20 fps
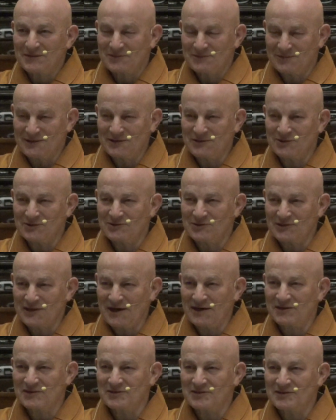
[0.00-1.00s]
When you
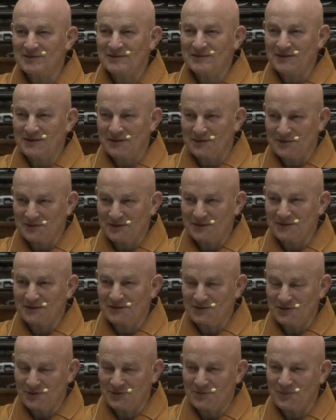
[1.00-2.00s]
rest
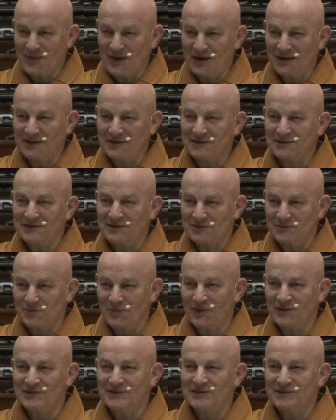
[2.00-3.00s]
your mind and
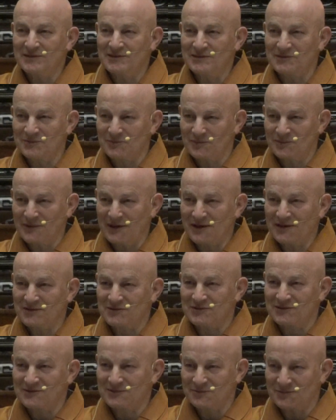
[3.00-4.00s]
body, the
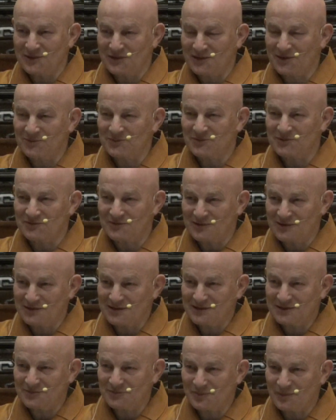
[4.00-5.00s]
breath becomes
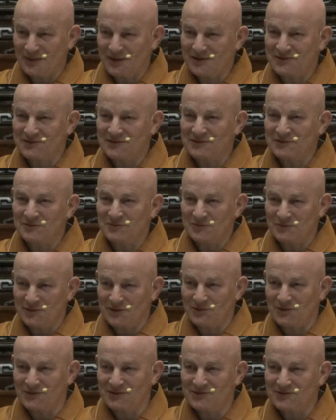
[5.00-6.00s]
very pleasant
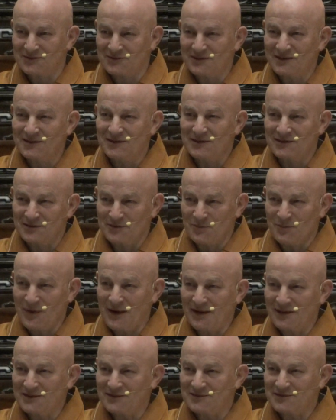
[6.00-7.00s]
because the
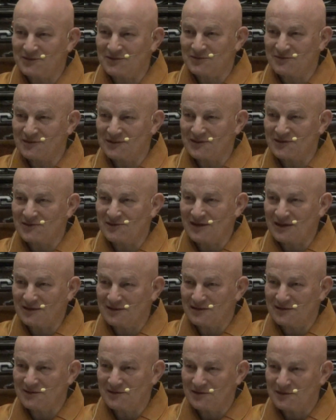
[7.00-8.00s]
mind is very
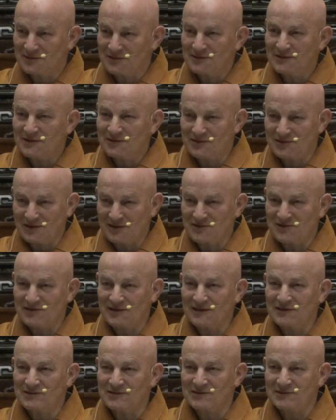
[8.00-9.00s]
subtle
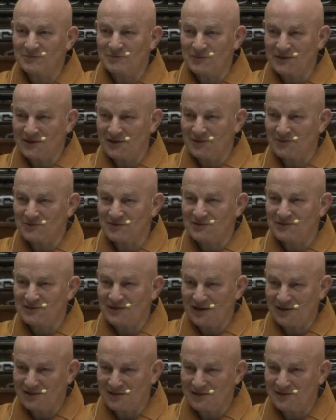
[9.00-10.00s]
sensation becomes
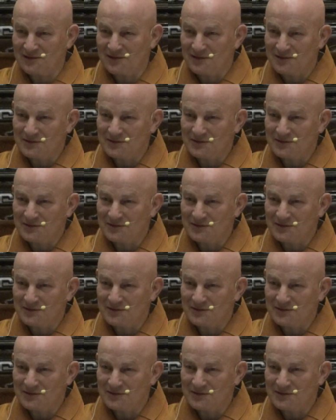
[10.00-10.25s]
subtle